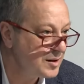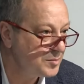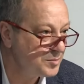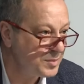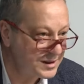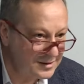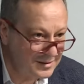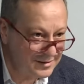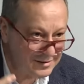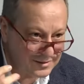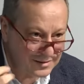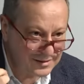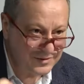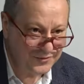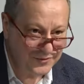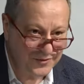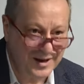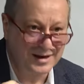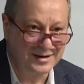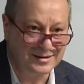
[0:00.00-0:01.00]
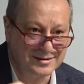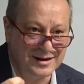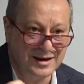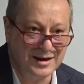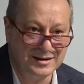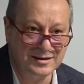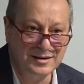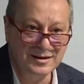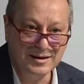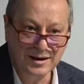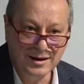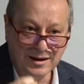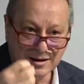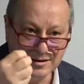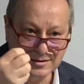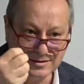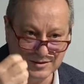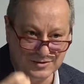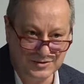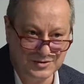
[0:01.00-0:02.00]
But the fact that
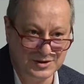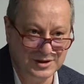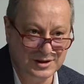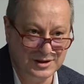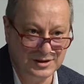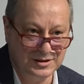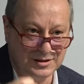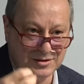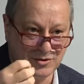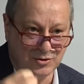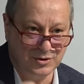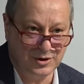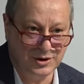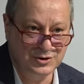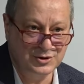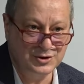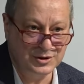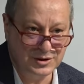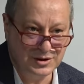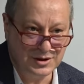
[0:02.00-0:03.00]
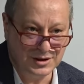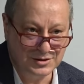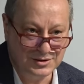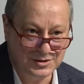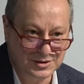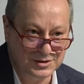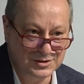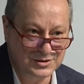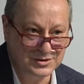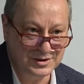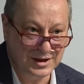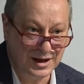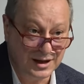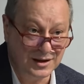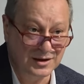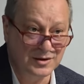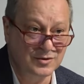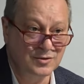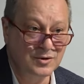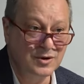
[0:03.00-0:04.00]
the three Caucasian countries
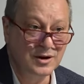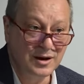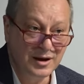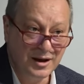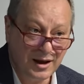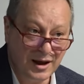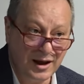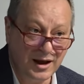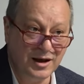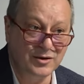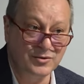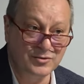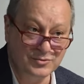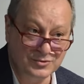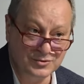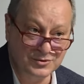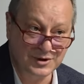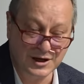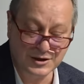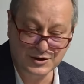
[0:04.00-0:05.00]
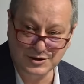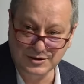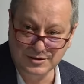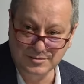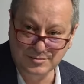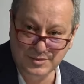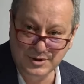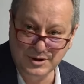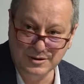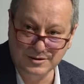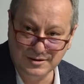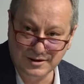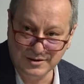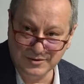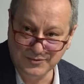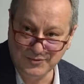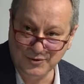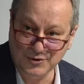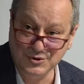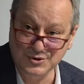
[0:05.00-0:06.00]
now have Russian military
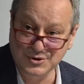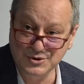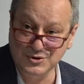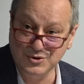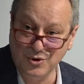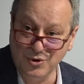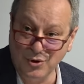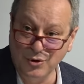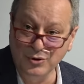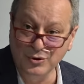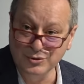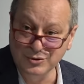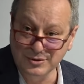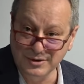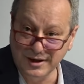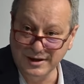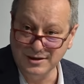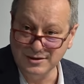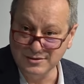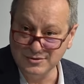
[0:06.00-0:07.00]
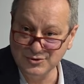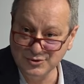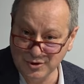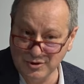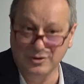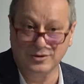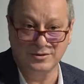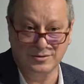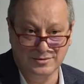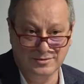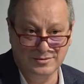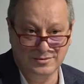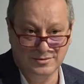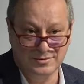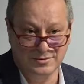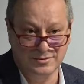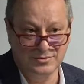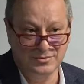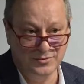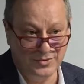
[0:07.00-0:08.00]
forces on their soil,
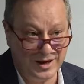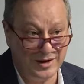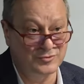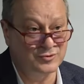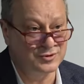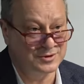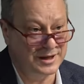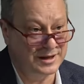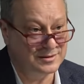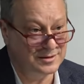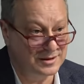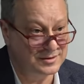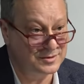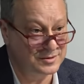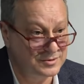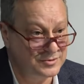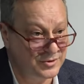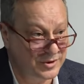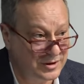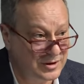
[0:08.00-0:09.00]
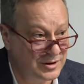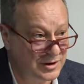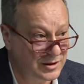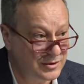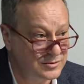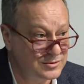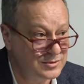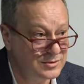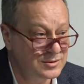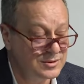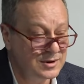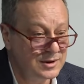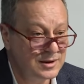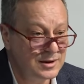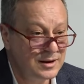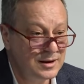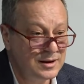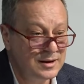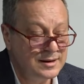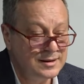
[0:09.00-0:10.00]
we have to take that into account.
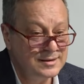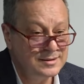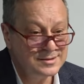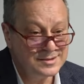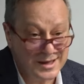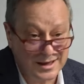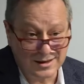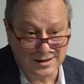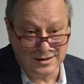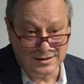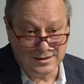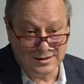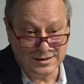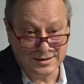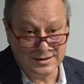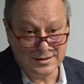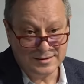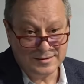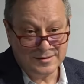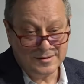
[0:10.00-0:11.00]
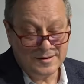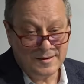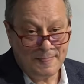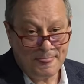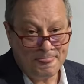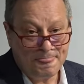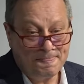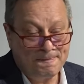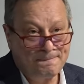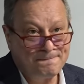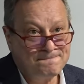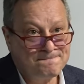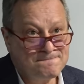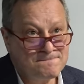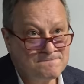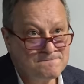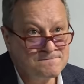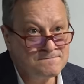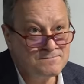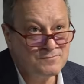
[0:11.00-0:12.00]
Secondly,
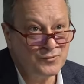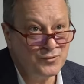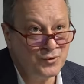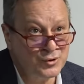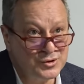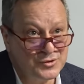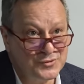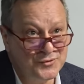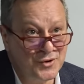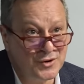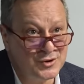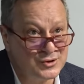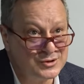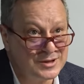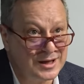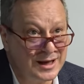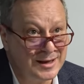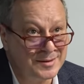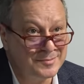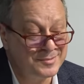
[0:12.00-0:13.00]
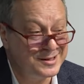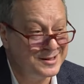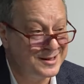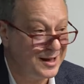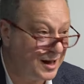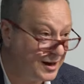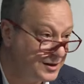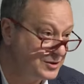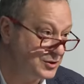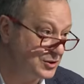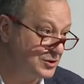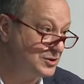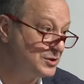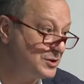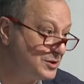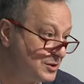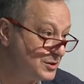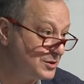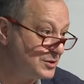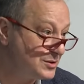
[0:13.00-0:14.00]
for the first time in 100
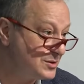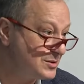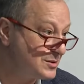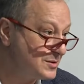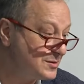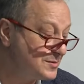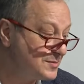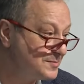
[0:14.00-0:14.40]
years,